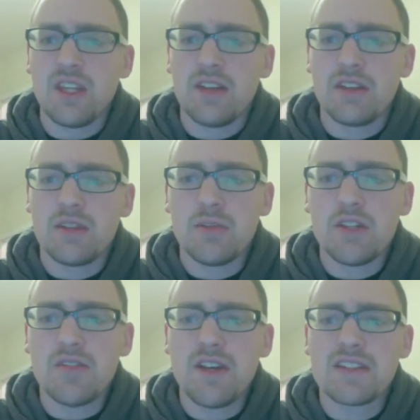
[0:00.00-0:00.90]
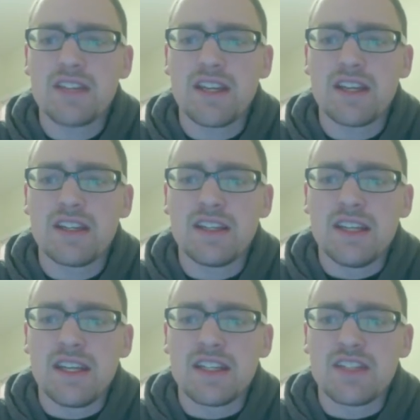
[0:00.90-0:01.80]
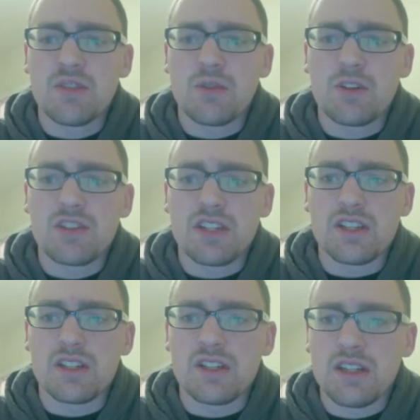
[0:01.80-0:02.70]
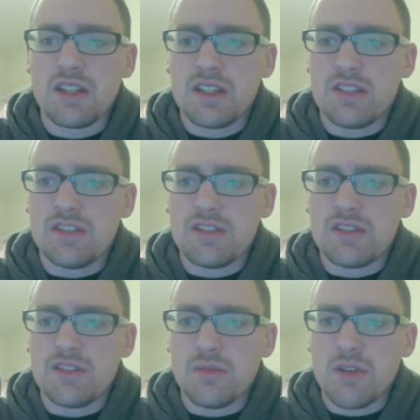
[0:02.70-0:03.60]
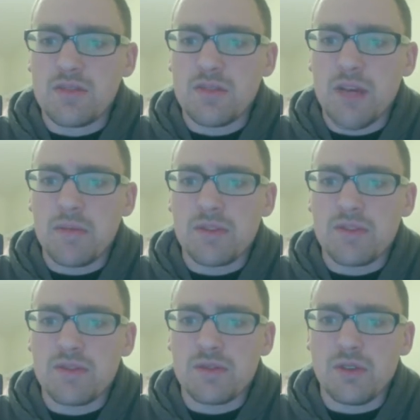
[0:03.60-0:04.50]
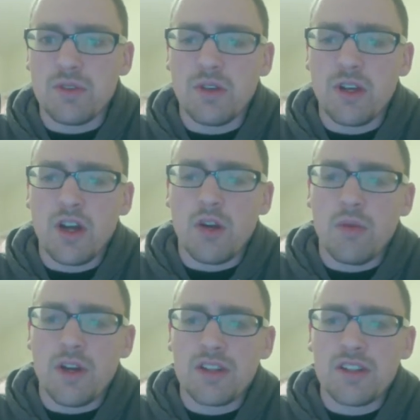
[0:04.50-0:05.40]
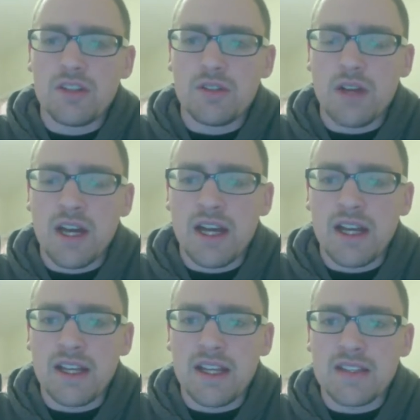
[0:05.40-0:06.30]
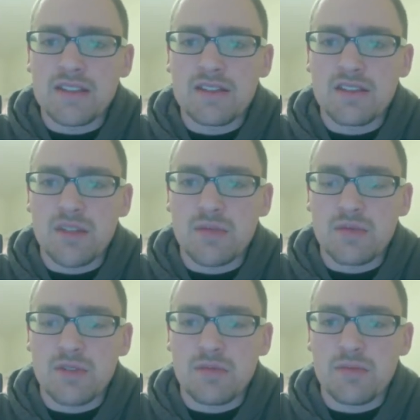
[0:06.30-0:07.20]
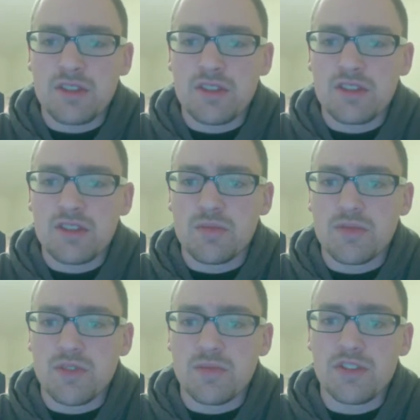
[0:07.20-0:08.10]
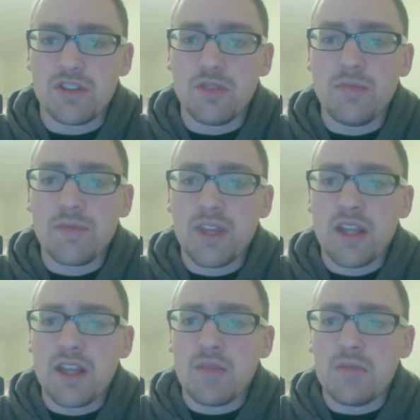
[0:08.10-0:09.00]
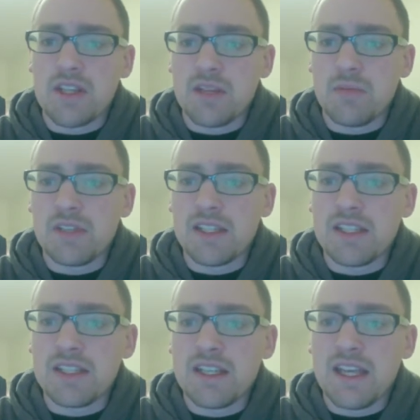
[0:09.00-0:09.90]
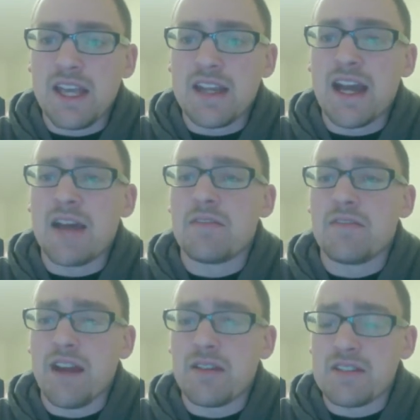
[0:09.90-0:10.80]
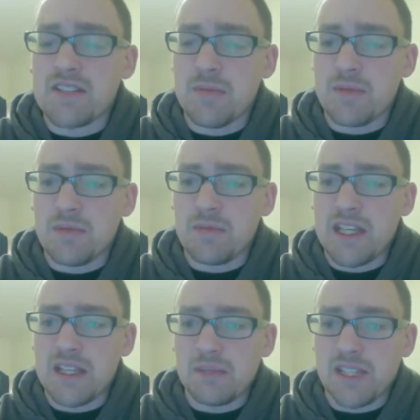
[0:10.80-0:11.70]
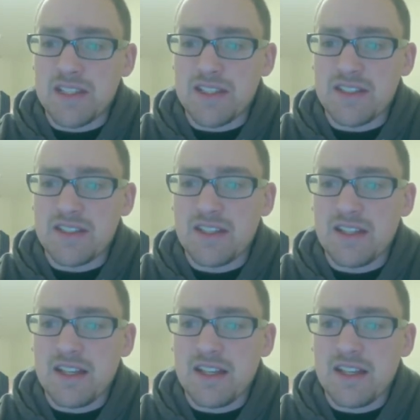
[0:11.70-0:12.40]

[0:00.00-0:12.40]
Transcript: The book of Isaiah in its origin, due to the most popular scroll 1QIS superscript 2, being complete and not found in separate places.